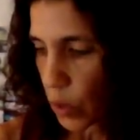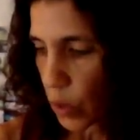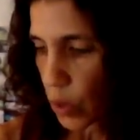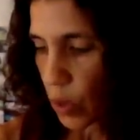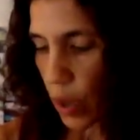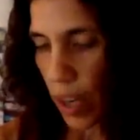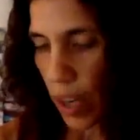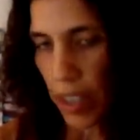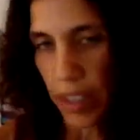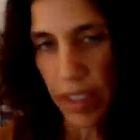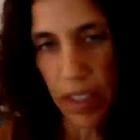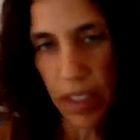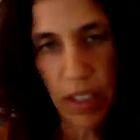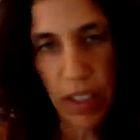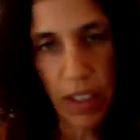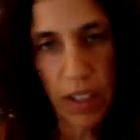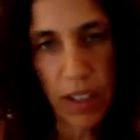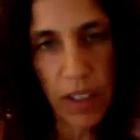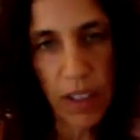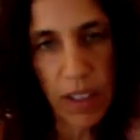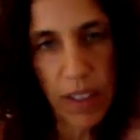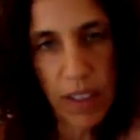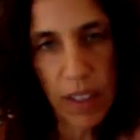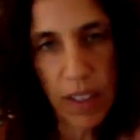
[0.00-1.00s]
trying
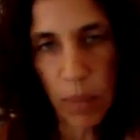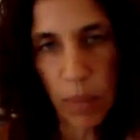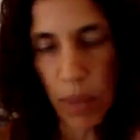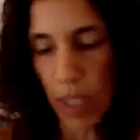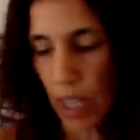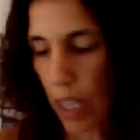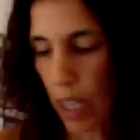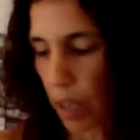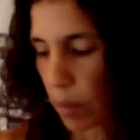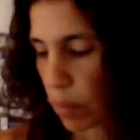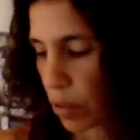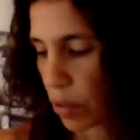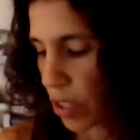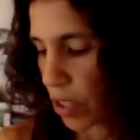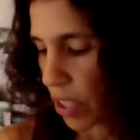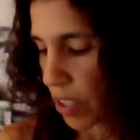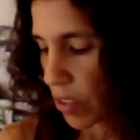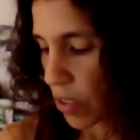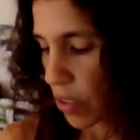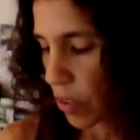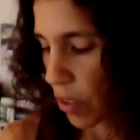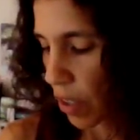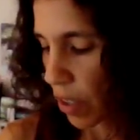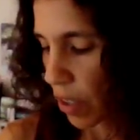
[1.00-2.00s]
to stimulate
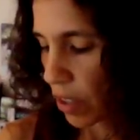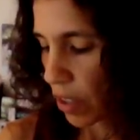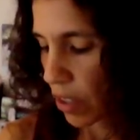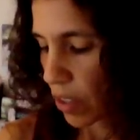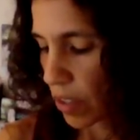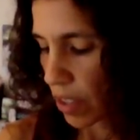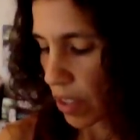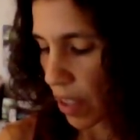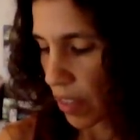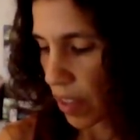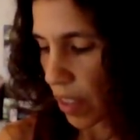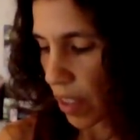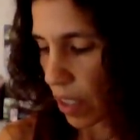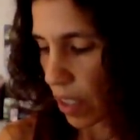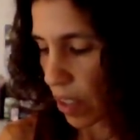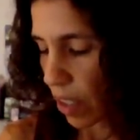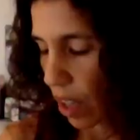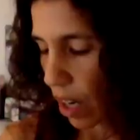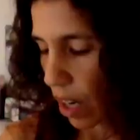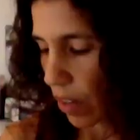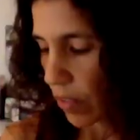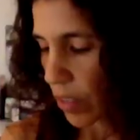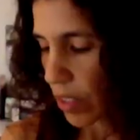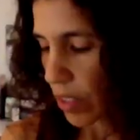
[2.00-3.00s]
progesterone, because I think a
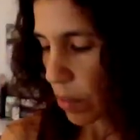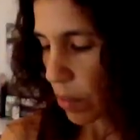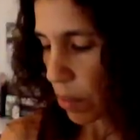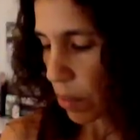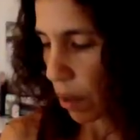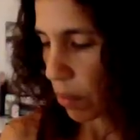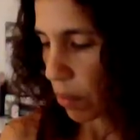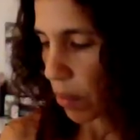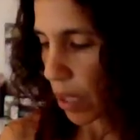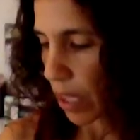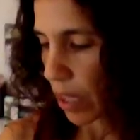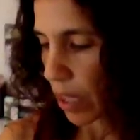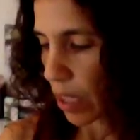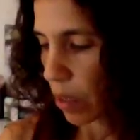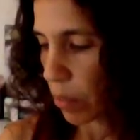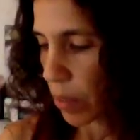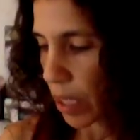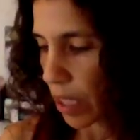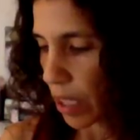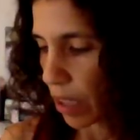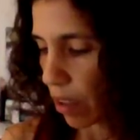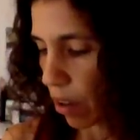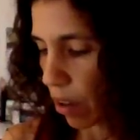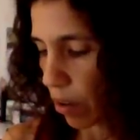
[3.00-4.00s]
lot of us are probably a little
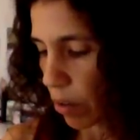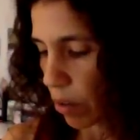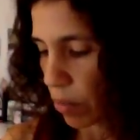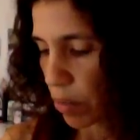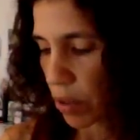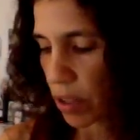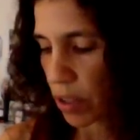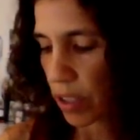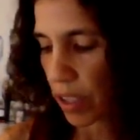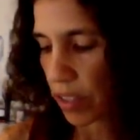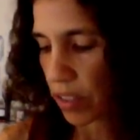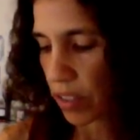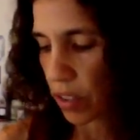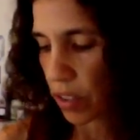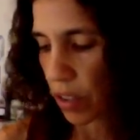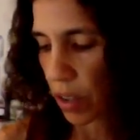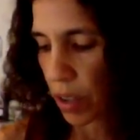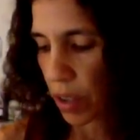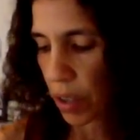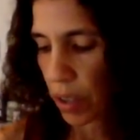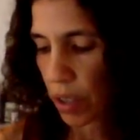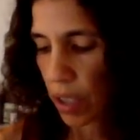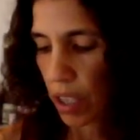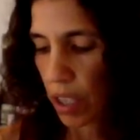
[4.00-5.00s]
bit lower in
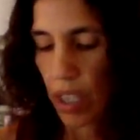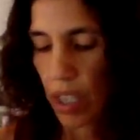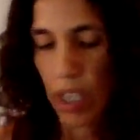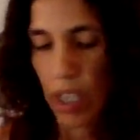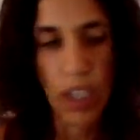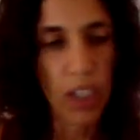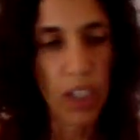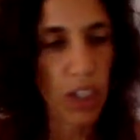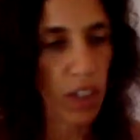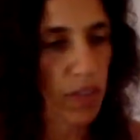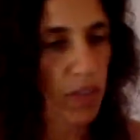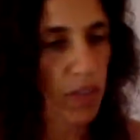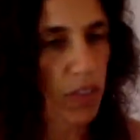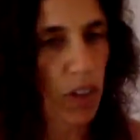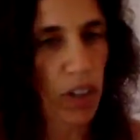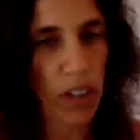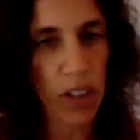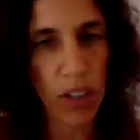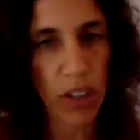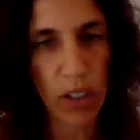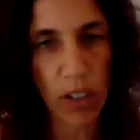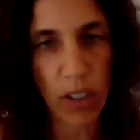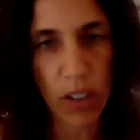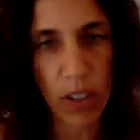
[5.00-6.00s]
progesterone, you've got
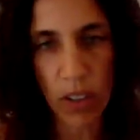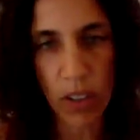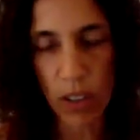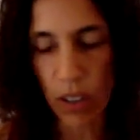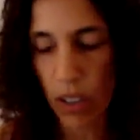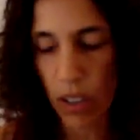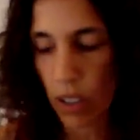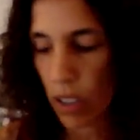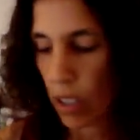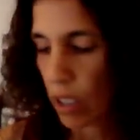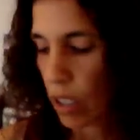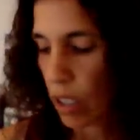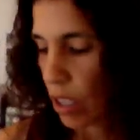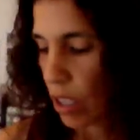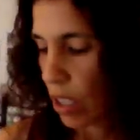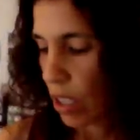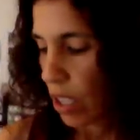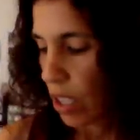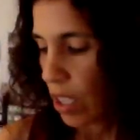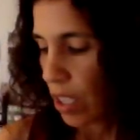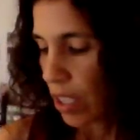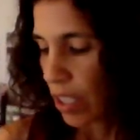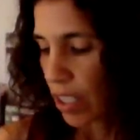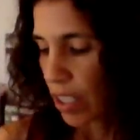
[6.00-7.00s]
your
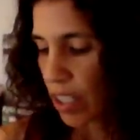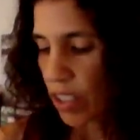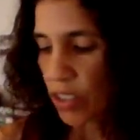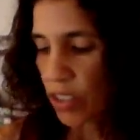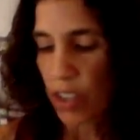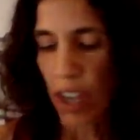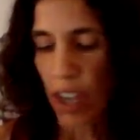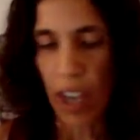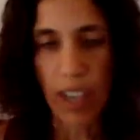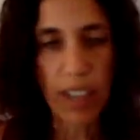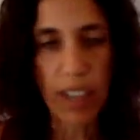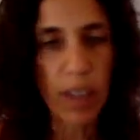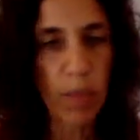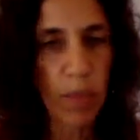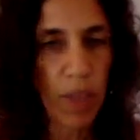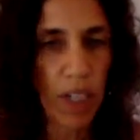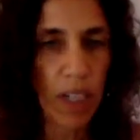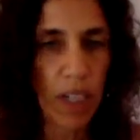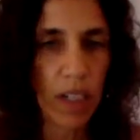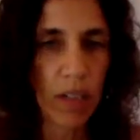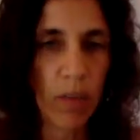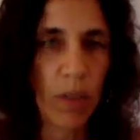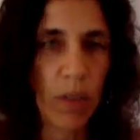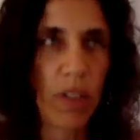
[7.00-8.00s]

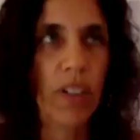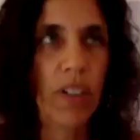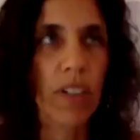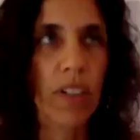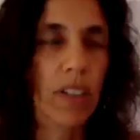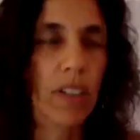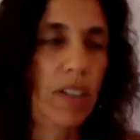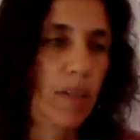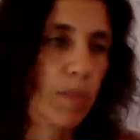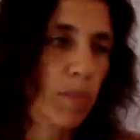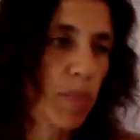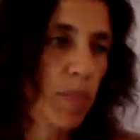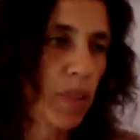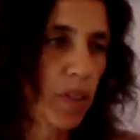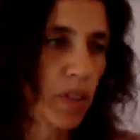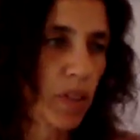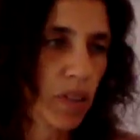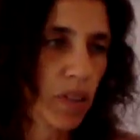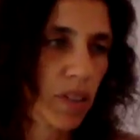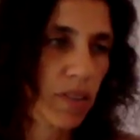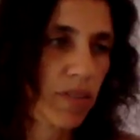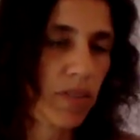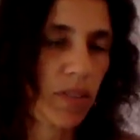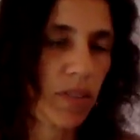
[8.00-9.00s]
jasmine, which is
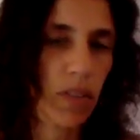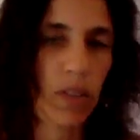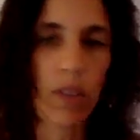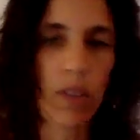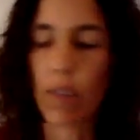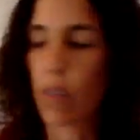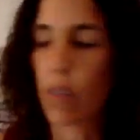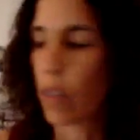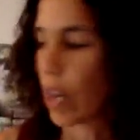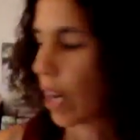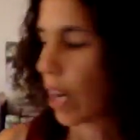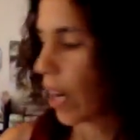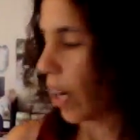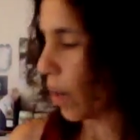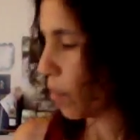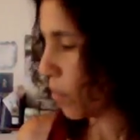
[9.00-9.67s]
beautiful.